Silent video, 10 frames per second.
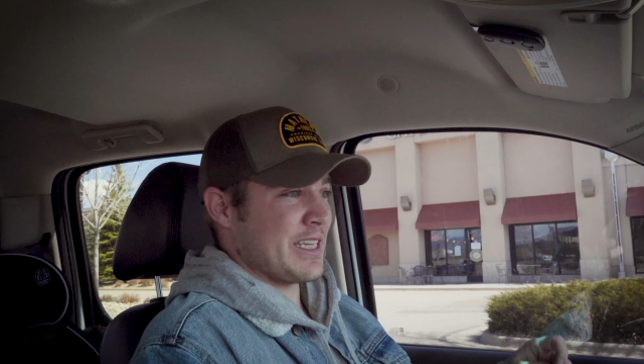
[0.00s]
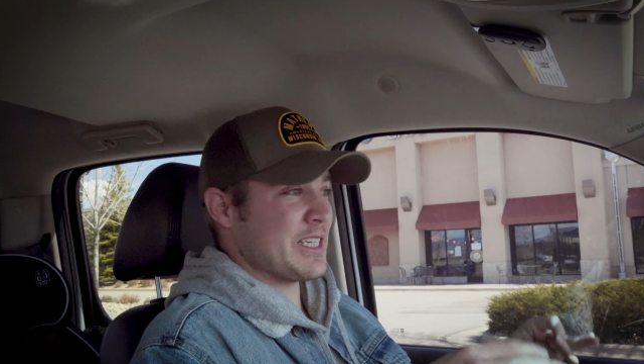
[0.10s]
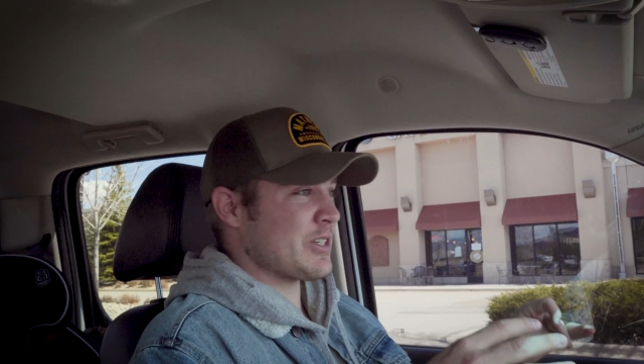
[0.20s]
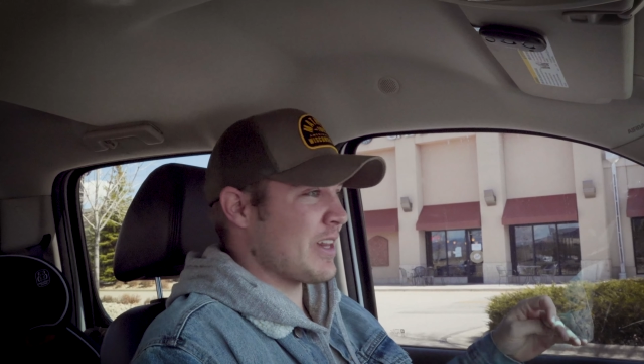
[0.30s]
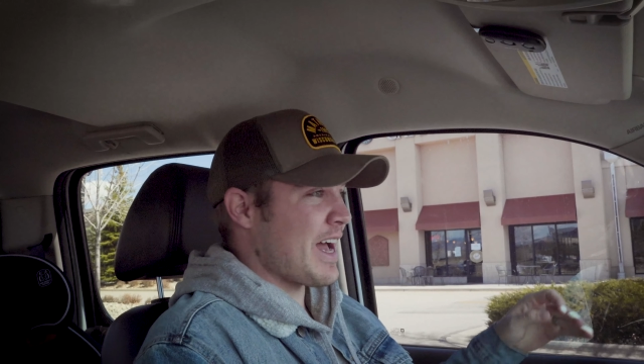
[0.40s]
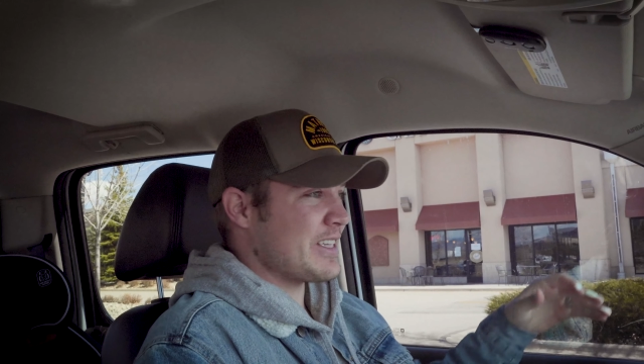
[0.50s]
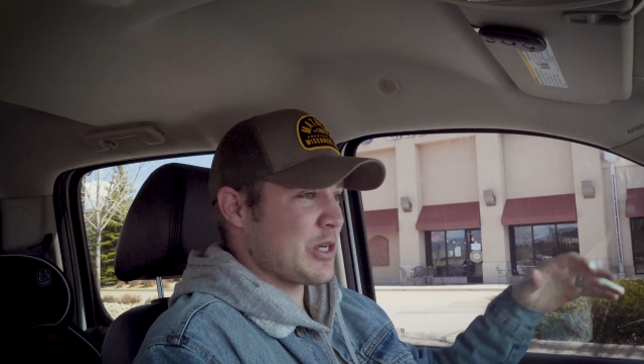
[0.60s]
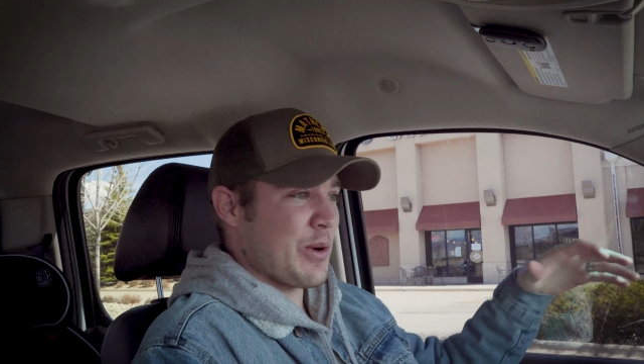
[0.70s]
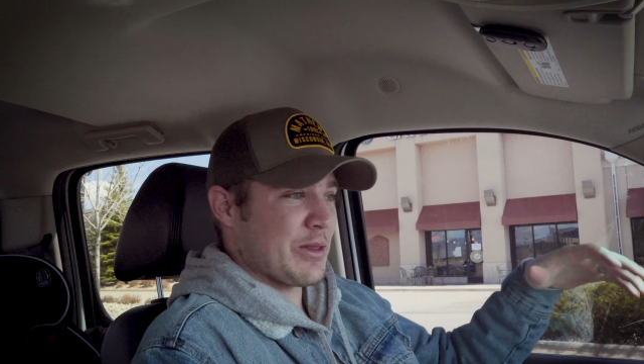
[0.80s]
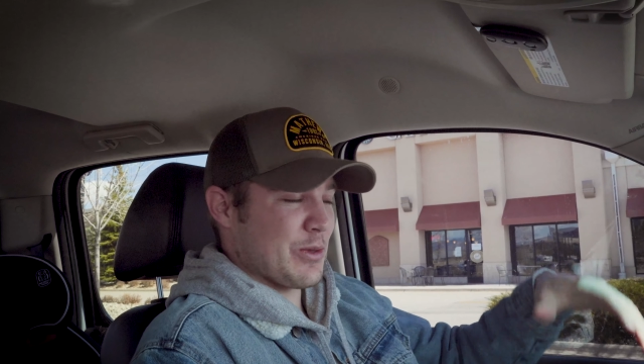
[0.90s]
the Israelites
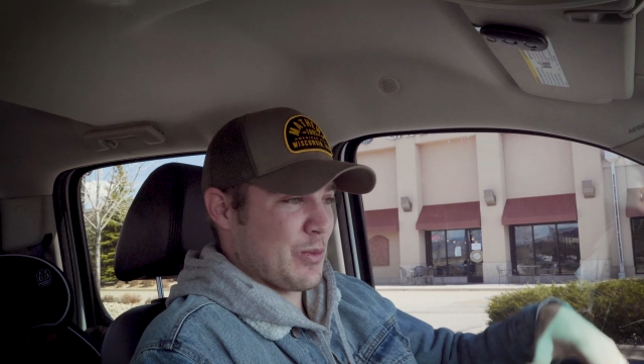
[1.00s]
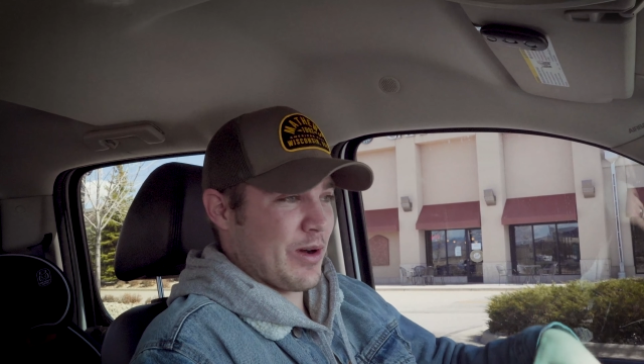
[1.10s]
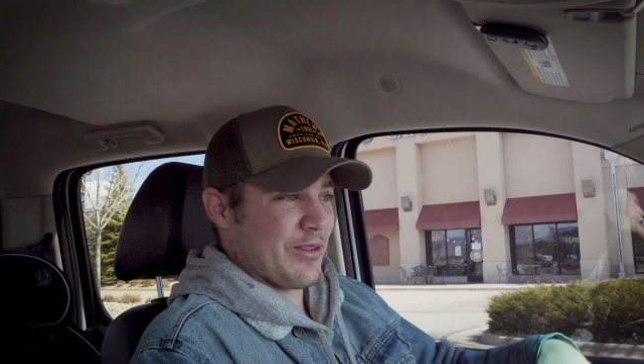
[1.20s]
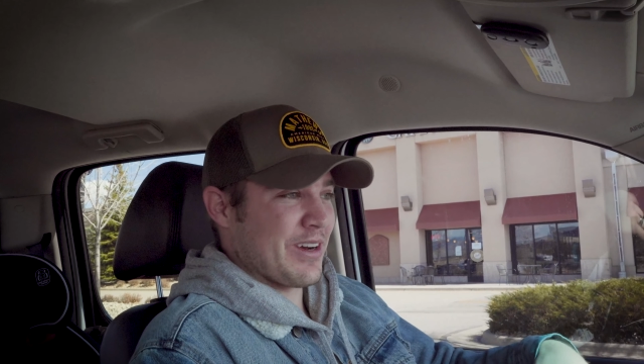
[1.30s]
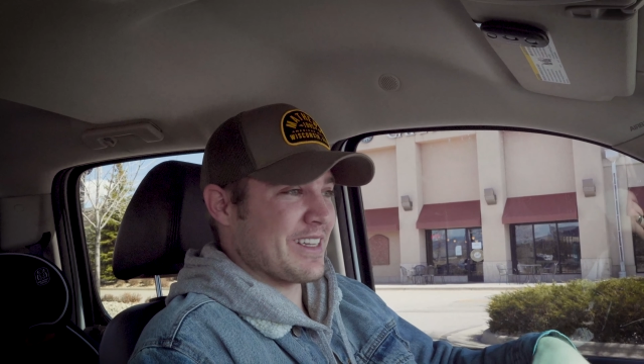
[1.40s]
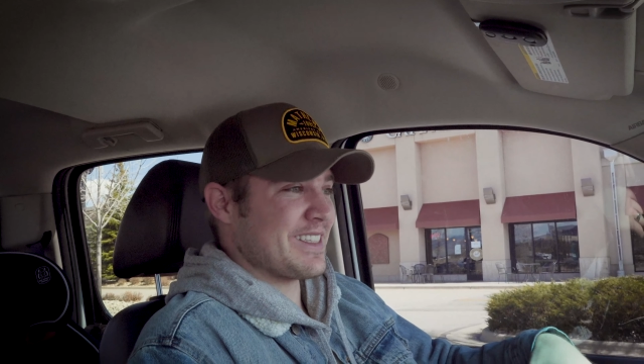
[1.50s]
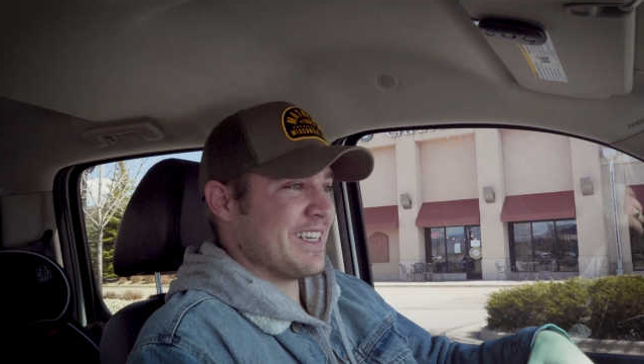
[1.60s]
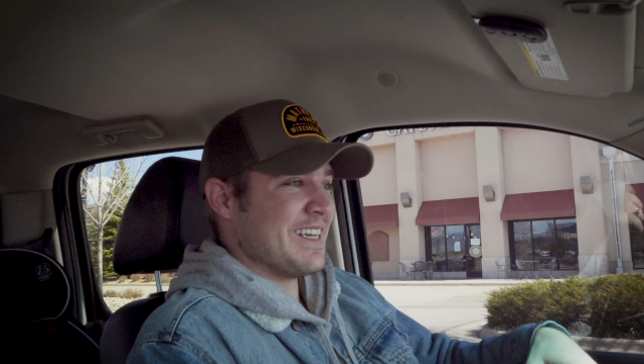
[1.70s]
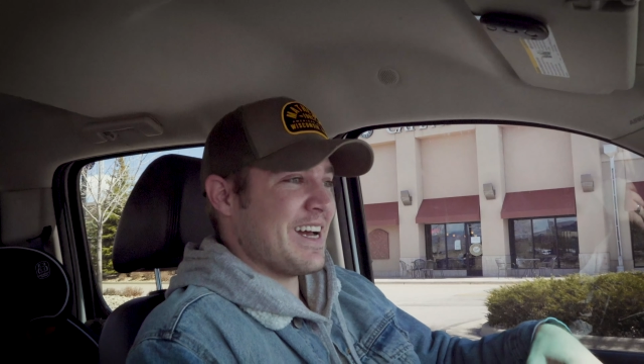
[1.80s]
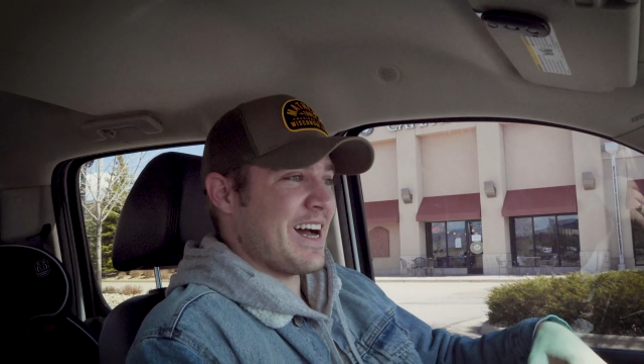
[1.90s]
going through the wilderness
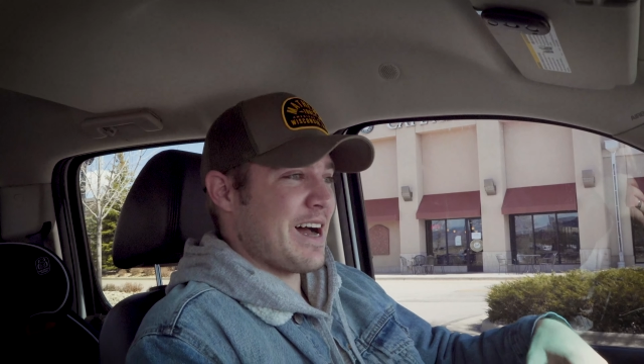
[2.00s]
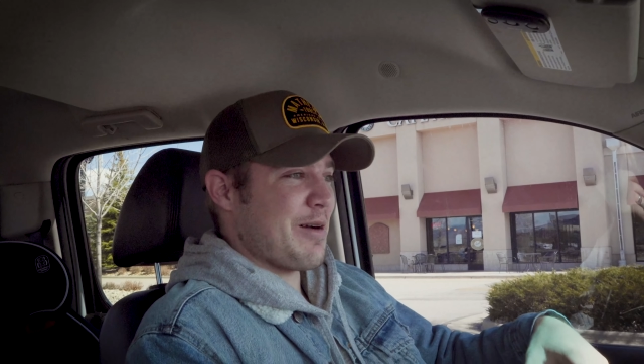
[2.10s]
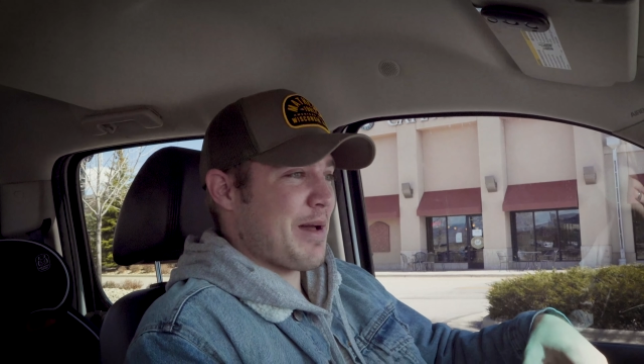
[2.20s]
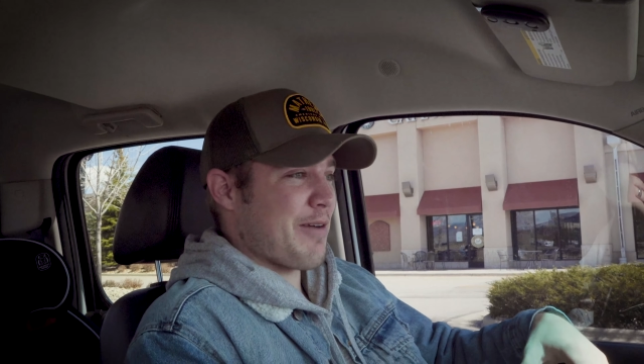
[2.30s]
um,